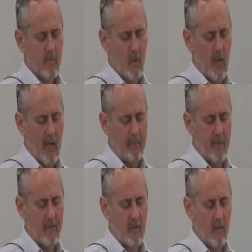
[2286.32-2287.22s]
So, help
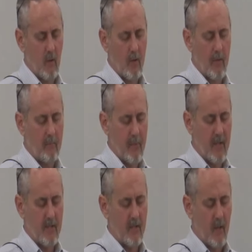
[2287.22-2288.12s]
us, dear Lord,
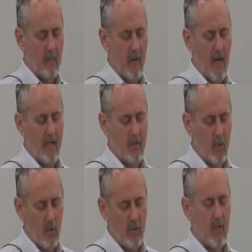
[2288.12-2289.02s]
impress in our minds
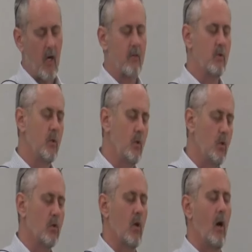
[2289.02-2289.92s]
who to talk to, who
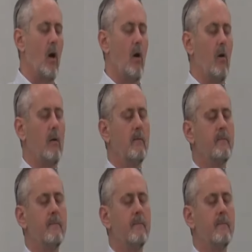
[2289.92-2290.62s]
to call